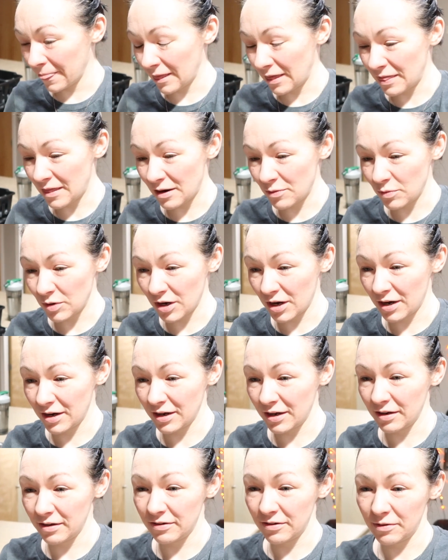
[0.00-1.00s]
And then we gotta
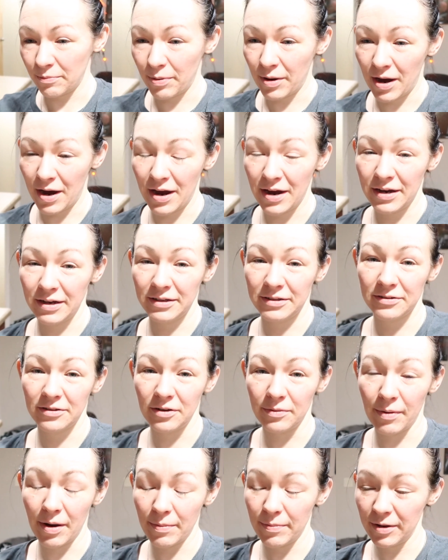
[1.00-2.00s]
get to pie.
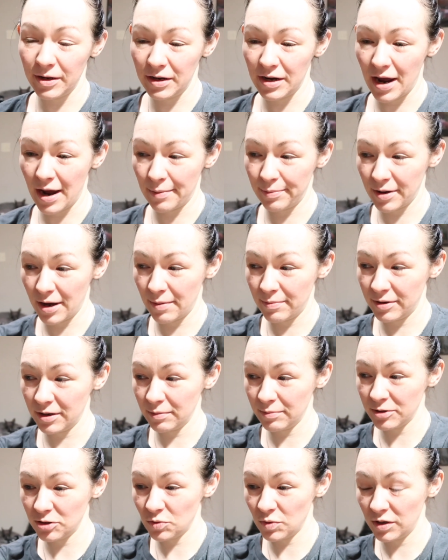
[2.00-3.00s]
There might be a nap
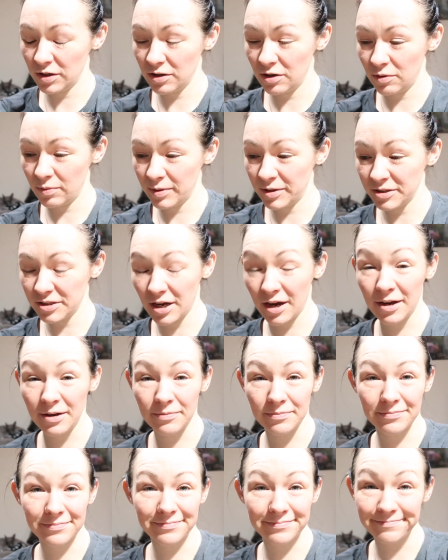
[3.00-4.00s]
happening between though because I
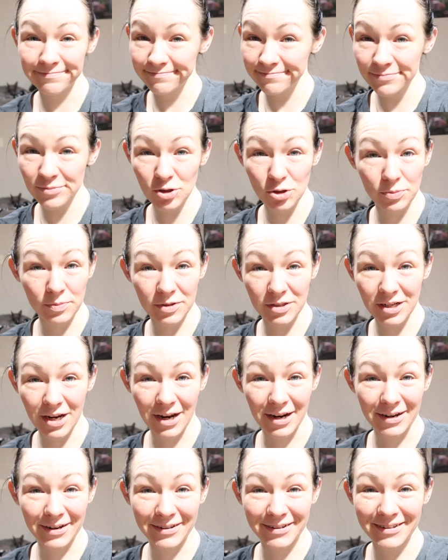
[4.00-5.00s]
am super
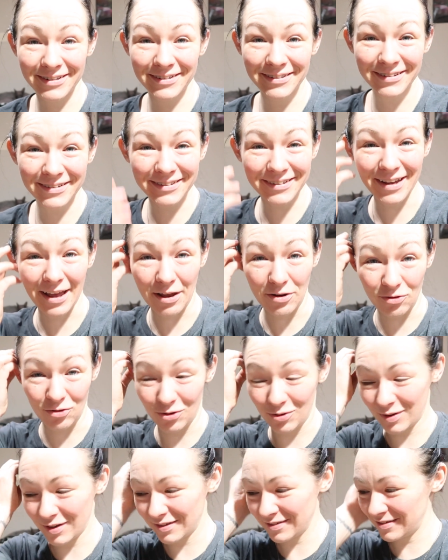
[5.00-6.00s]
tired, as
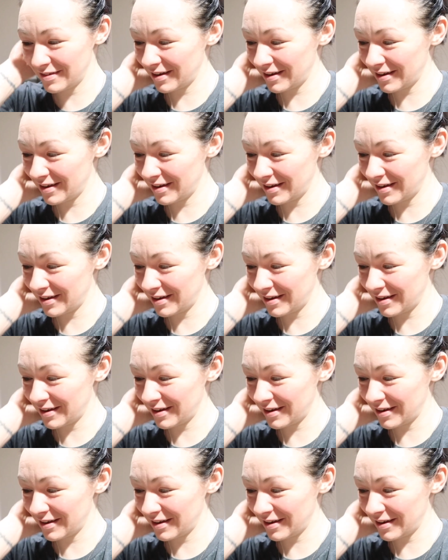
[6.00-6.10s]
you can